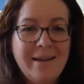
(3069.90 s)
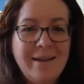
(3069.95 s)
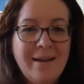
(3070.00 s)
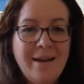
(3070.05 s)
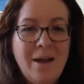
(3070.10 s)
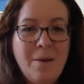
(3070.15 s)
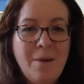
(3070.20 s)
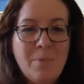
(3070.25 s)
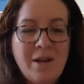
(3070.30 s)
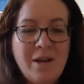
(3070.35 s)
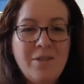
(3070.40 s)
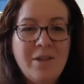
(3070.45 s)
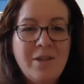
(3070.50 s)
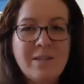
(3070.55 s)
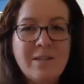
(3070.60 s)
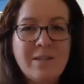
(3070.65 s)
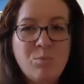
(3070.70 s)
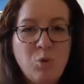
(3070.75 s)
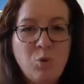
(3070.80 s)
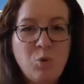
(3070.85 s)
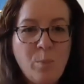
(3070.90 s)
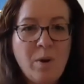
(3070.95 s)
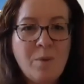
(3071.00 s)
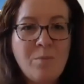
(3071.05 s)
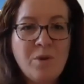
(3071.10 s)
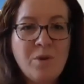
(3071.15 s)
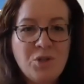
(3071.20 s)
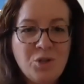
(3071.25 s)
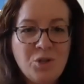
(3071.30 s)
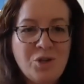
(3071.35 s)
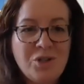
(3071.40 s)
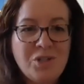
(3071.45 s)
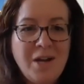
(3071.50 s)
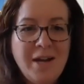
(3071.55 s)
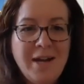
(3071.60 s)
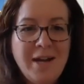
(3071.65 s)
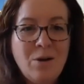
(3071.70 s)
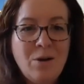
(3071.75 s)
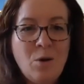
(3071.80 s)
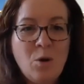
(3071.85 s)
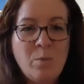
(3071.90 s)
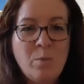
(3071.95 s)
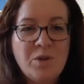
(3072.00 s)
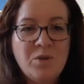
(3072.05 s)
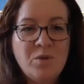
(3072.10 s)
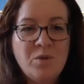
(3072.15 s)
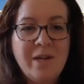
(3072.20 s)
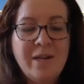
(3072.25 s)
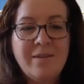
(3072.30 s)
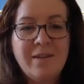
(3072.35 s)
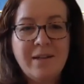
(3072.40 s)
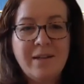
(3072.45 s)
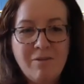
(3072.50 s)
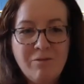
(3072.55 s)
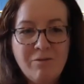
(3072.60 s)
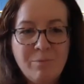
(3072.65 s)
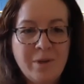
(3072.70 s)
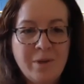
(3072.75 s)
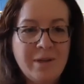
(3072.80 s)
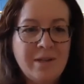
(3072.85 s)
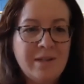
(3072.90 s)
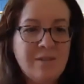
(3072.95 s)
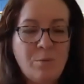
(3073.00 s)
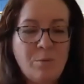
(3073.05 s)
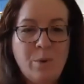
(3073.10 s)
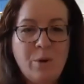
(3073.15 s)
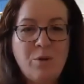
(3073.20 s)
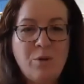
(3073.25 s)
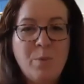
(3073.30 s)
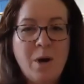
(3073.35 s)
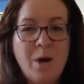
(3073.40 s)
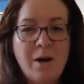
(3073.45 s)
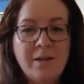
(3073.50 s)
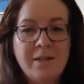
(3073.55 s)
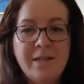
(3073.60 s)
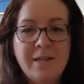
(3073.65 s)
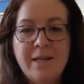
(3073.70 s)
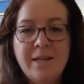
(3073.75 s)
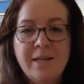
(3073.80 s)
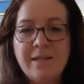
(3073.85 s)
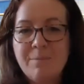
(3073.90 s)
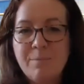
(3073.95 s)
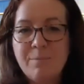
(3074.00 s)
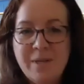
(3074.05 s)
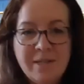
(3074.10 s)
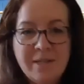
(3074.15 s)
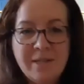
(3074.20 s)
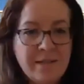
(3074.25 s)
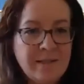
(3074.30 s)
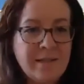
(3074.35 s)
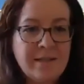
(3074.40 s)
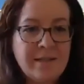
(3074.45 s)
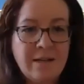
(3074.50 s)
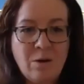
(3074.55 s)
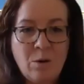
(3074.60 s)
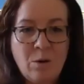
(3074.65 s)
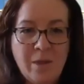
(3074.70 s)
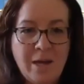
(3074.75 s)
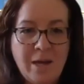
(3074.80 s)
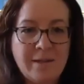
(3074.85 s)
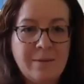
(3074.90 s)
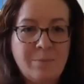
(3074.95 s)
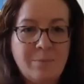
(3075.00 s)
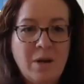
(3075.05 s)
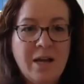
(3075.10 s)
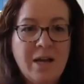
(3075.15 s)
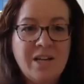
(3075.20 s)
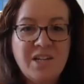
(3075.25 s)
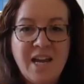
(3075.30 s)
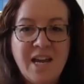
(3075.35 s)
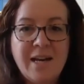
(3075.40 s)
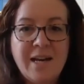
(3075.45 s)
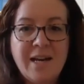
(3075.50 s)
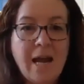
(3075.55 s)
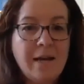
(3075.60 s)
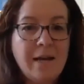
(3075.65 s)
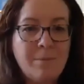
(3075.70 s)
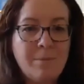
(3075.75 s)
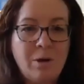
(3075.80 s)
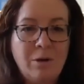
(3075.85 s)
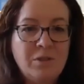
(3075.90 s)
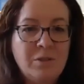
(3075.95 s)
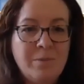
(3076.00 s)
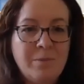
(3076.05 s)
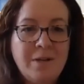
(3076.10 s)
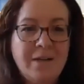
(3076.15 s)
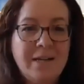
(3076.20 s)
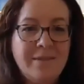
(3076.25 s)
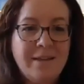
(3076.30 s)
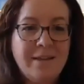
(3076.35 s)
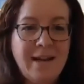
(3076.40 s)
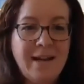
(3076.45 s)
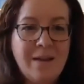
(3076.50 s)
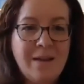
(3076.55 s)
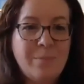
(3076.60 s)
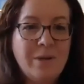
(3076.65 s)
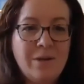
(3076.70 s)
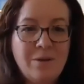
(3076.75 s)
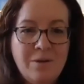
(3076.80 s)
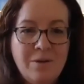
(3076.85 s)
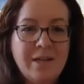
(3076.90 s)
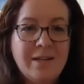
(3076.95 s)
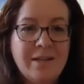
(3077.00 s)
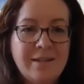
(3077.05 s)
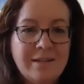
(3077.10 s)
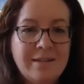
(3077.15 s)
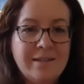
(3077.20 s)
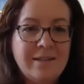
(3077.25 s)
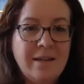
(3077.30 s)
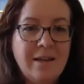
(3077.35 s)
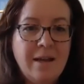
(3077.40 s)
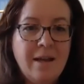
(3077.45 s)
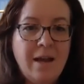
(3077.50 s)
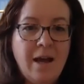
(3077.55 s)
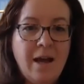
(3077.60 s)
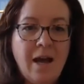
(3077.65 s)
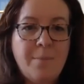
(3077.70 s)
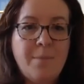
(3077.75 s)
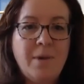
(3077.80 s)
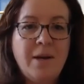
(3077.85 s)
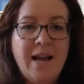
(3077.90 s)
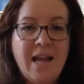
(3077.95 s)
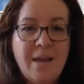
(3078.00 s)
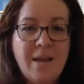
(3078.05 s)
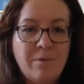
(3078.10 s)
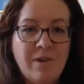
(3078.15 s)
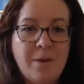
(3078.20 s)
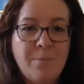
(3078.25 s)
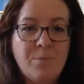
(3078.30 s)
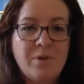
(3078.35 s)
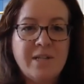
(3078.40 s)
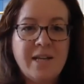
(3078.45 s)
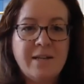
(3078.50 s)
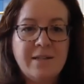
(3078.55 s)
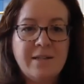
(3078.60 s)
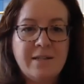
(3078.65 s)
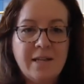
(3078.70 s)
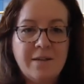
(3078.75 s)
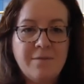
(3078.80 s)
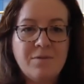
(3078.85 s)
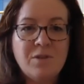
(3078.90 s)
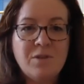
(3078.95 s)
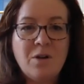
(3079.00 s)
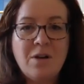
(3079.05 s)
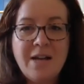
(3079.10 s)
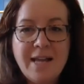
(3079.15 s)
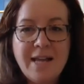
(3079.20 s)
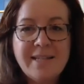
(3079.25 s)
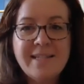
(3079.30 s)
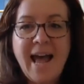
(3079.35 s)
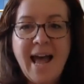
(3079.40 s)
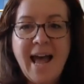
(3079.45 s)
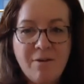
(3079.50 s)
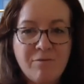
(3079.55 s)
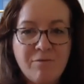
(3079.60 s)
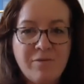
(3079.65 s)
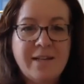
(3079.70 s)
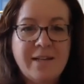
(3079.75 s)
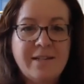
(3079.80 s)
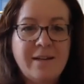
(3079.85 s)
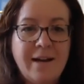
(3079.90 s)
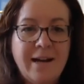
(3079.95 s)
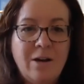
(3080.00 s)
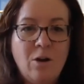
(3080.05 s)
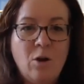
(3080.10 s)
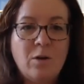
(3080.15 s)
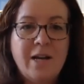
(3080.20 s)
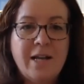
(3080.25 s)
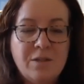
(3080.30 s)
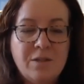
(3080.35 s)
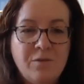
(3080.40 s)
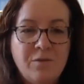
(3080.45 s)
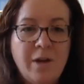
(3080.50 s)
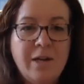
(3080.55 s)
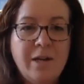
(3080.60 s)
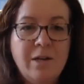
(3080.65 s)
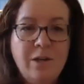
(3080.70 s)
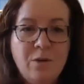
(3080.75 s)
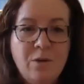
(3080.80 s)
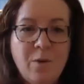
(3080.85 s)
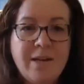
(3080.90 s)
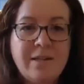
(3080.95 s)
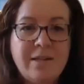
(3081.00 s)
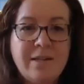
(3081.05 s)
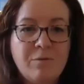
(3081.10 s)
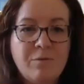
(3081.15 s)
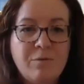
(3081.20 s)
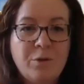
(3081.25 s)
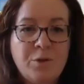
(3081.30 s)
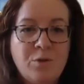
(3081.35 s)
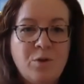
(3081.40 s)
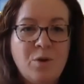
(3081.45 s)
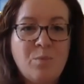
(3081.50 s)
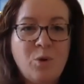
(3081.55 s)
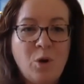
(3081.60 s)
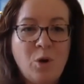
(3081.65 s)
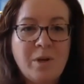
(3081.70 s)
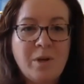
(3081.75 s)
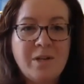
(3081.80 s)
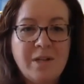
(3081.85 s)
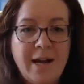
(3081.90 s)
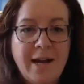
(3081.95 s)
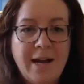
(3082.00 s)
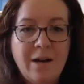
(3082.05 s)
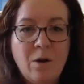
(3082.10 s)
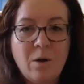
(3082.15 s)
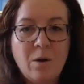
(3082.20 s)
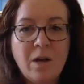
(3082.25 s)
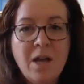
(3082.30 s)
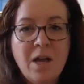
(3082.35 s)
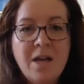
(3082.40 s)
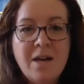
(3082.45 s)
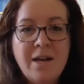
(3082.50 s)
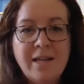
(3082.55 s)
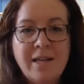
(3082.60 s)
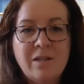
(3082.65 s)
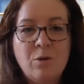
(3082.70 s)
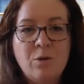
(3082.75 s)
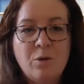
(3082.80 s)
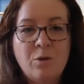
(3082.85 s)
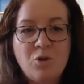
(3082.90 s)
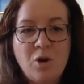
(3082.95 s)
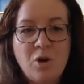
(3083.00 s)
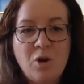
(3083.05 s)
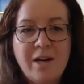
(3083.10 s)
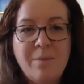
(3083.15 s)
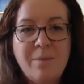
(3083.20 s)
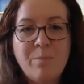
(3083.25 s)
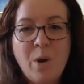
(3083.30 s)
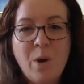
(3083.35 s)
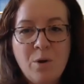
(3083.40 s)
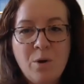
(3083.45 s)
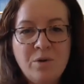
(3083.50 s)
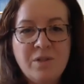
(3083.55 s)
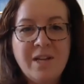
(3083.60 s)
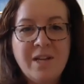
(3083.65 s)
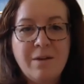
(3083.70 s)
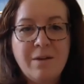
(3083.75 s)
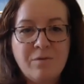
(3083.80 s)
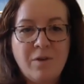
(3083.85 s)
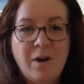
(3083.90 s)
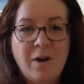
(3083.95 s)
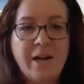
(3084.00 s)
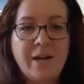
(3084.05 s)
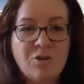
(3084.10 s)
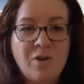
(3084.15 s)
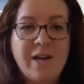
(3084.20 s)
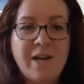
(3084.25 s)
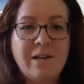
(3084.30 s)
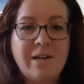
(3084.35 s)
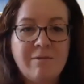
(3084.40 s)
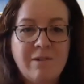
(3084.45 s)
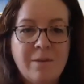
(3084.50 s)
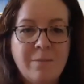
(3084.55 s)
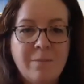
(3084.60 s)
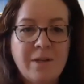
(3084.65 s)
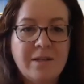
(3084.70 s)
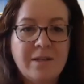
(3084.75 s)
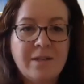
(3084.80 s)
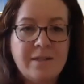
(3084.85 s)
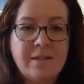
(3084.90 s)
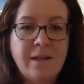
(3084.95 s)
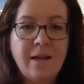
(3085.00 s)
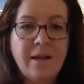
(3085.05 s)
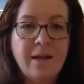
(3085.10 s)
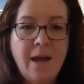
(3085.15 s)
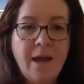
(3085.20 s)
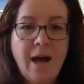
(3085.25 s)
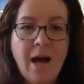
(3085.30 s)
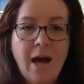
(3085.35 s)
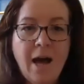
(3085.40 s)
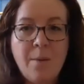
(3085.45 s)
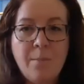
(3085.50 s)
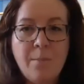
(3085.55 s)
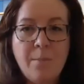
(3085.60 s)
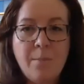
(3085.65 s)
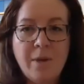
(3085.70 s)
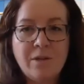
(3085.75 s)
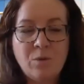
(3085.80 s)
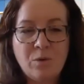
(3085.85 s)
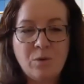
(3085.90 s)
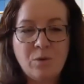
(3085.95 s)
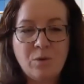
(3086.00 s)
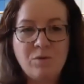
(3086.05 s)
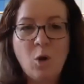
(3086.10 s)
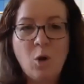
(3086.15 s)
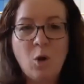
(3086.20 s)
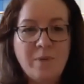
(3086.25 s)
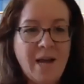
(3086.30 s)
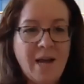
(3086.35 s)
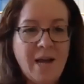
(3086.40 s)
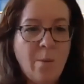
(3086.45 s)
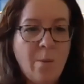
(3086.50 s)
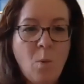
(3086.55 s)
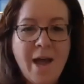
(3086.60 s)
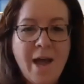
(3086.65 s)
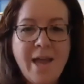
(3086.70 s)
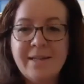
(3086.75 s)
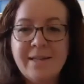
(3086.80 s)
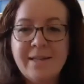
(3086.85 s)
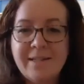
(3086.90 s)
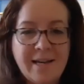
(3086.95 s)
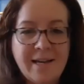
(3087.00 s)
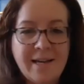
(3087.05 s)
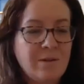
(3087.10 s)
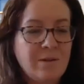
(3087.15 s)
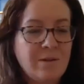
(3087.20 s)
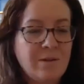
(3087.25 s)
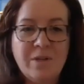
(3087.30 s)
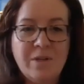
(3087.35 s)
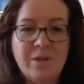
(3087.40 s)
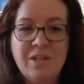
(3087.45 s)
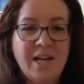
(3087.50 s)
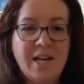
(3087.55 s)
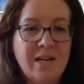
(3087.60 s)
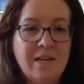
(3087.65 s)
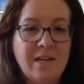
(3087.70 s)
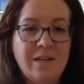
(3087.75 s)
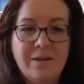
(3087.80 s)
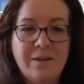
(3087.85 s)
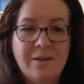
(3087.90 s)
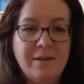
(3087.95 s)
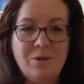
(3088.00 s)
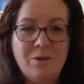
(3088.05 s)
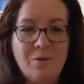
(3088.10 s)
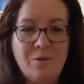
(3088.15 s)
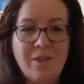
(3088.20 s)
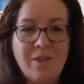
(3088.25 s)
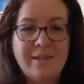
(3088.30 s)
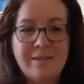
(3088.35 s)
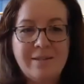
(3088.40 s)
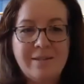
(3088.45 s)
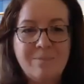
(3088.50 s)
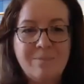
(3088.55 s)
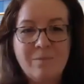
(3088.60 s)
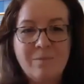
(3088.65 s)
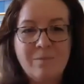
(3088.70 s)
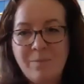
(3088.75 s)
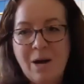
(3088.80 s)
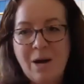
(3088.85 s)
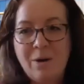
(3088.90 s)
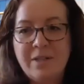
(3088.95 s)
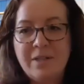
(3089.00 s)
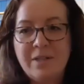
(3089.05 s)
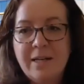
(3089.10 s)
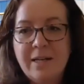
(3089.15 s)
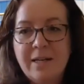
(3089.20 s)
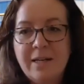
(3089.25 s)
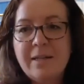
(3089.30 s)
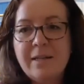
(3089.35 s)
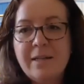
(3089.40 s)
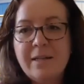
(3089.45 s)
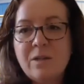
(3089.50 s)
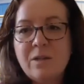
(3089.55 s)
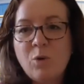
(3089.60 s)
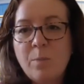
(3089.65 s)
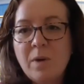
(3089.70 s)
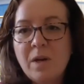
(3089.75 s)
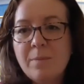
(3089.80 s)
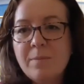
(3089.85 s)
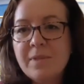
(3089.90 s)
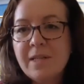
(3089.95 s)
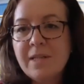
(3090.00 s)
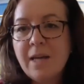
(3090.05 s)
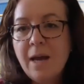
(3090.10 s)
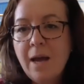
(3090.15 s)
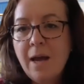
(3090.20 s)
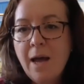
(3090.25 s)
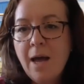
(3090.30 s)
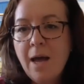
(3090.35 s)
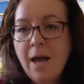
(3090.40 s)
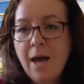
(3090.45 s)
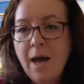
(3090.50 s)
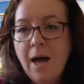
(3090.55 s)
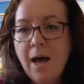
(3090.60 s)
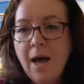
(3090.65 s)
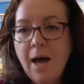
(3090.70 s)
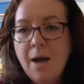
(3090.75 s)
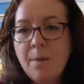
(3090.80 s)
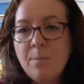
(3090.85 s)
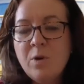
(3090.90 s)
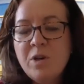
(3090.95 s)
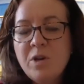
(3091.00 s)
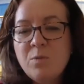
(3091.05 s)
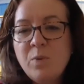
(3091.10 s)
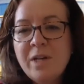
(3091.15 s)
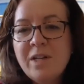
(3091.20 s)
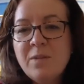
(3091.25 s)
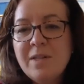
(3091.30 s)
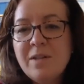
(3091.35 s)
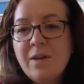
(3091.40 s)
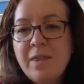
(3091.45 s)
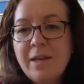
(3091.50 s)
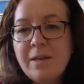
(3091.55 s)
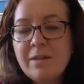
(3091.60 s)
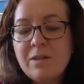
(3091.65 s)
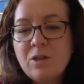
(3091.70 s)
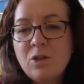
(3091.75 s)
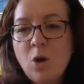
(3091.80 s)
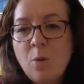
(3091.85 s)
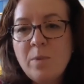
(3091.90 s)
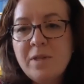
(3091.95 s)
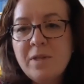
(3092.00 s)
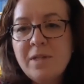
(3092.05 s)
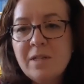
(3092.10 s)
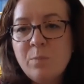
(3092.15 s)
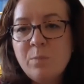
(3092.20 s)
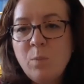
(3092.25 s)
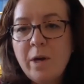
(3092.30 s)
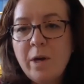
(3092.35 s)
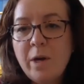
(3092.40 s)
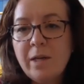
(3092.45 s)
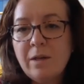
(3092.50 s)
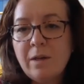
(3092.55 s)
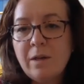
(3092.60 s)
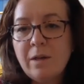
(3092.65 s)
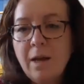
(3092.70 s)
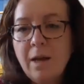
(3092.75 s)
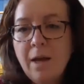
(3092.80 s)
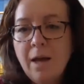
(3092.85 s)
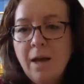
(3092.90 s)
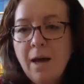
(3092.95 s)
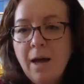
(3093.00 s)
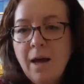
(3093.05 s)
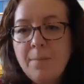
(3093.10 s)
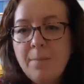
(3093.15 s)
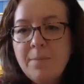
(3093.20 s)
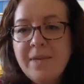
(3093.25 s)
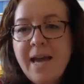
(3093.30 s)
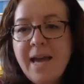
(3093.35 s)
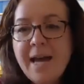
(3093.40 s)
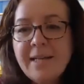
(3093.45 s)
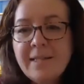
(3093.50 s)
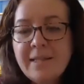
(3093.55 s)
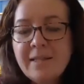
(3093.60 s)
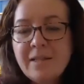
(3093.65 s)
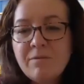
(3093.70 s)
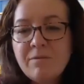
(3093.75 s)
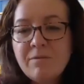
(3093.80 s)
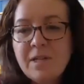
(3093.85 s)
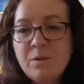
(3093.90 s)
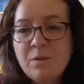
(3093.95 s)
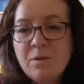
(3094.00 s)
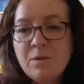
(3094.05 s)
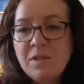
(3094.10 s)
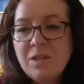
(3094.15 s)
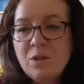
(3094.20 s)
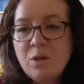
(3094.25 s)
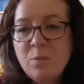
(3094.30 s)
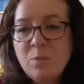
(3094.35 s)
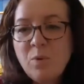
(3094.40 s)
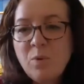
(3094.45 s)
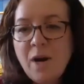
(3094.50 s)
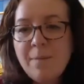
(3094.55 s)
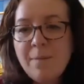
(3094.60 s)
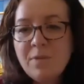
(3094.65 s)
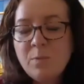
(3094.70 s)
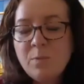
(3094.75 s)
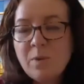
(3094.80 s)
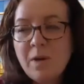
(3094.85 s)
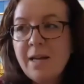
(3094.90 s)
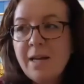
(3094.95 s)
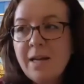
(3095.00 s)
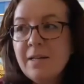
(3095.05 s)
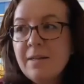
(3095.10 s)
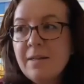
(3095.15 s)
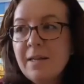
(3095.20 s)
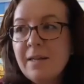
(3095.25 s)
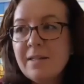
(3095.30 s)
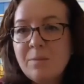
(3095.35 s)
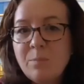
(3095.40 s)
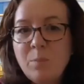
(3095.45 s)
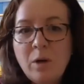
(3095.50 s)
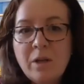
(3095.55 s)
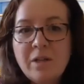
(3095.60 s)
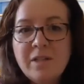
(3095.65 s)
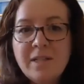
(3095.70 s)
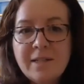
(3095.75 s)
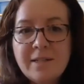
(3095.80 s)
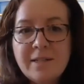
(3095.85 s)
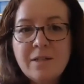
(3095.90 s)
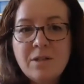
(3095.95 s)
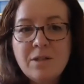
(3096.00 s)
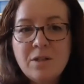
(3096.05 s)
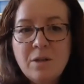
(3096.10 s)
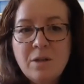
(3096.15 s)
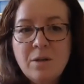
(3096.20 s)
But I think there's a proper mature dialogue between the governments from both parties, the businesses along that supply chain, and ultimately the labour unions and labour representatives. So let's have that dialogue. Let's find new ways to foster a proper dialogue. Let's not try and impose it via trade agreements in a sort of top-down way, because that was genuine. That's bound to lead us into problems. Which brings me to, I think, to Thomas's point. Yes, there's a resource issue perhaps, but I actually think it's a politics issue.